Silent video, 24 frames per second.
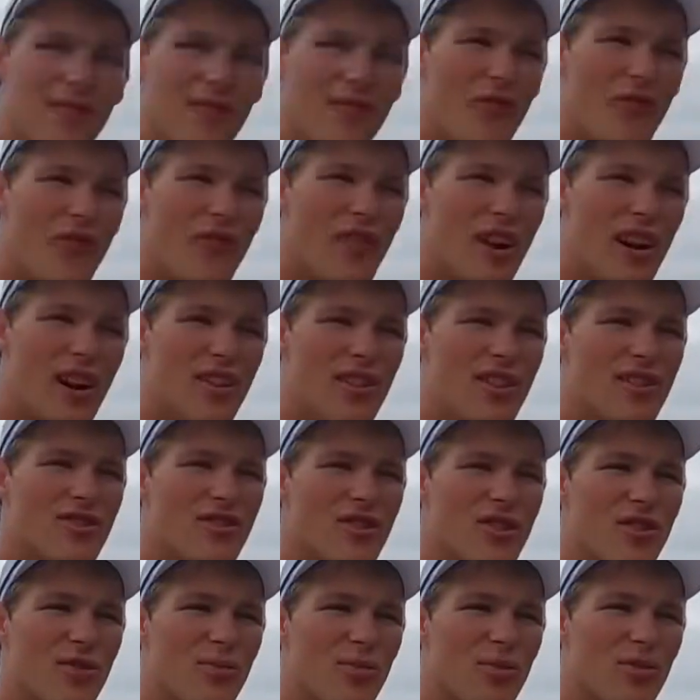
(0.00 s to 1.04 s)
a very
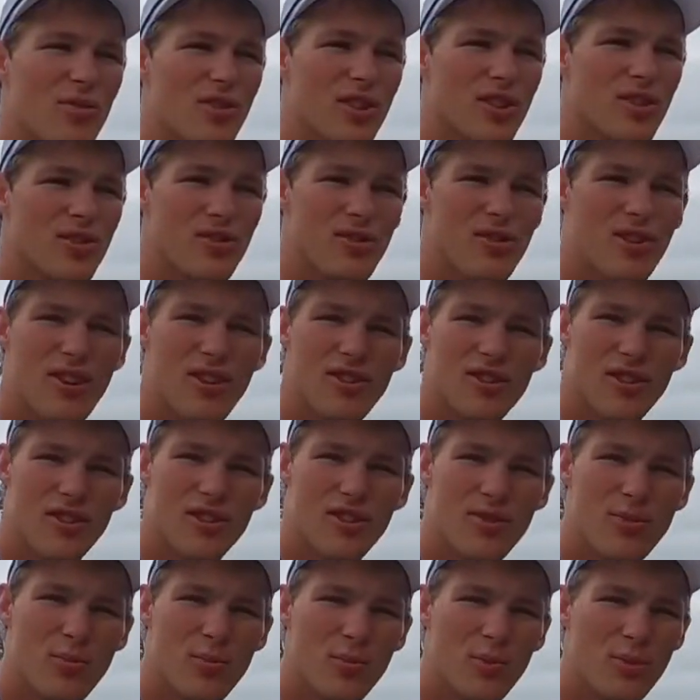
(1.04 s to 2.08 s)
durable
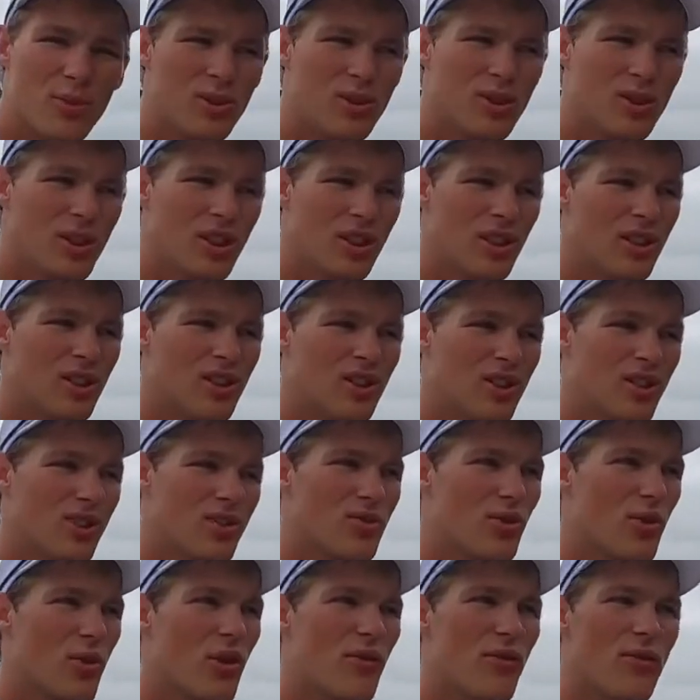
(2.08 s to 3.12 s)
constructed spool.
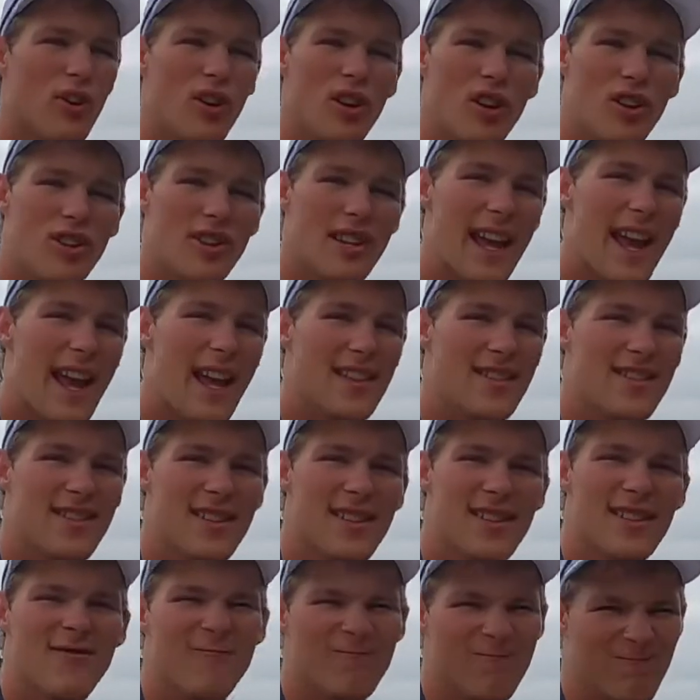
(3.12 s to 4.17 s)
So overall,
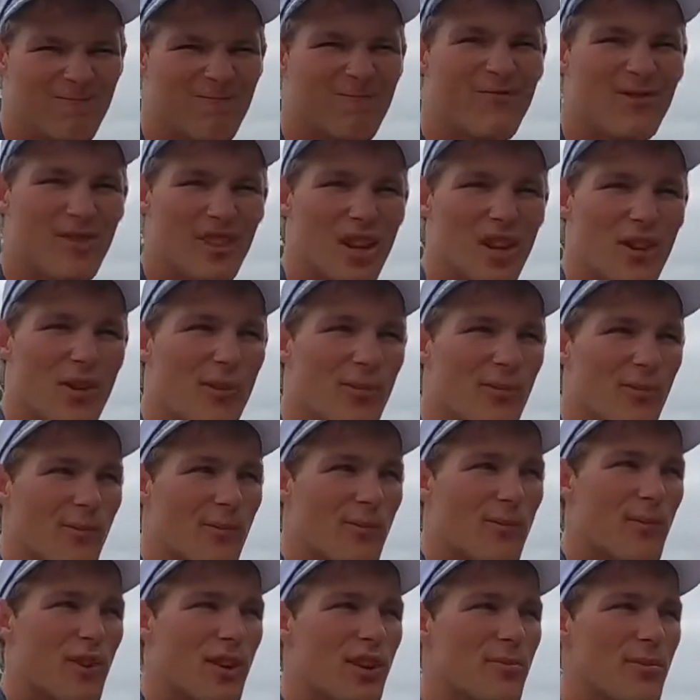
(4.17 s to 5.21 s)
casting,
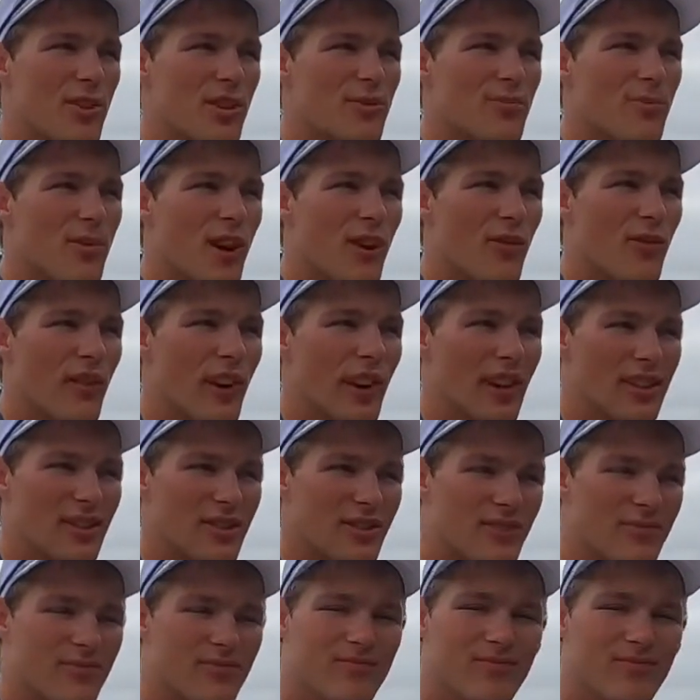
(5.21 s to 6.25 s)
pretty much perfect.